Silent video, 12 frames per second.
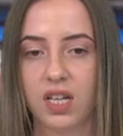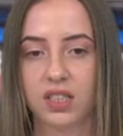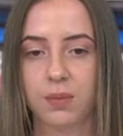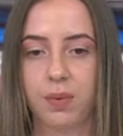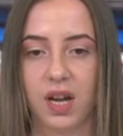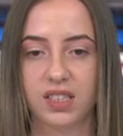
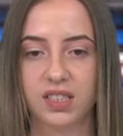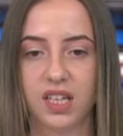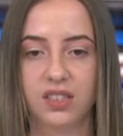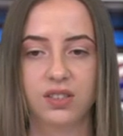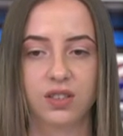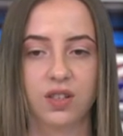The
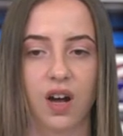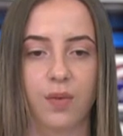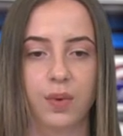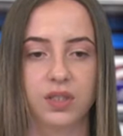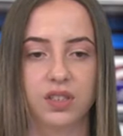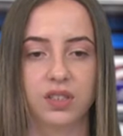President, the
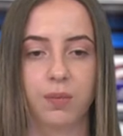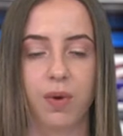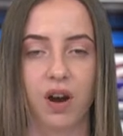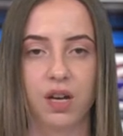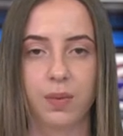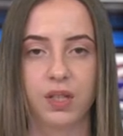Government and the
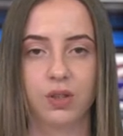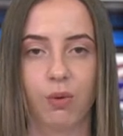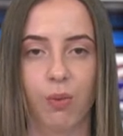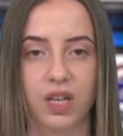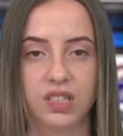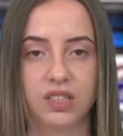Parliament
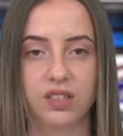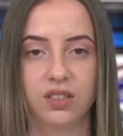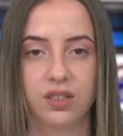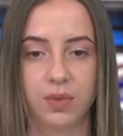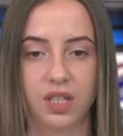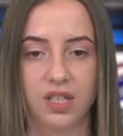of
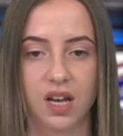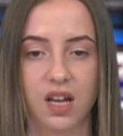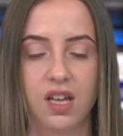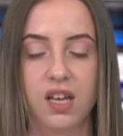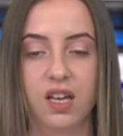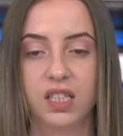Western
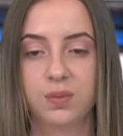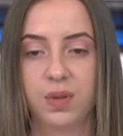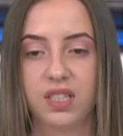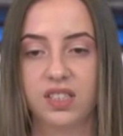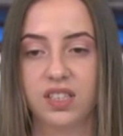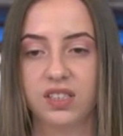Armenia
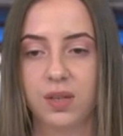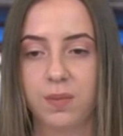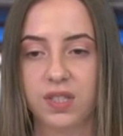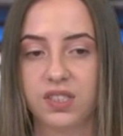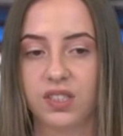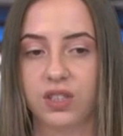expressed their
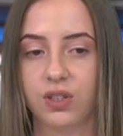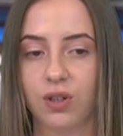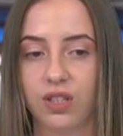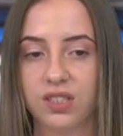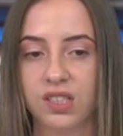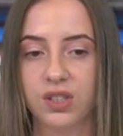deepest
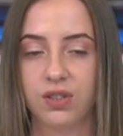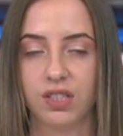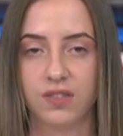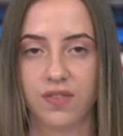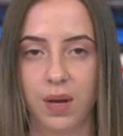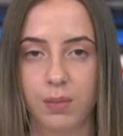condolences to
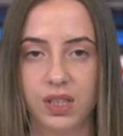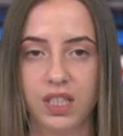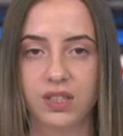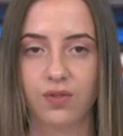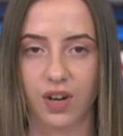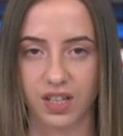his
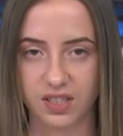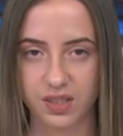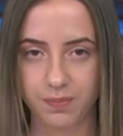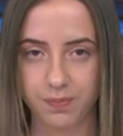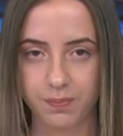family and friends.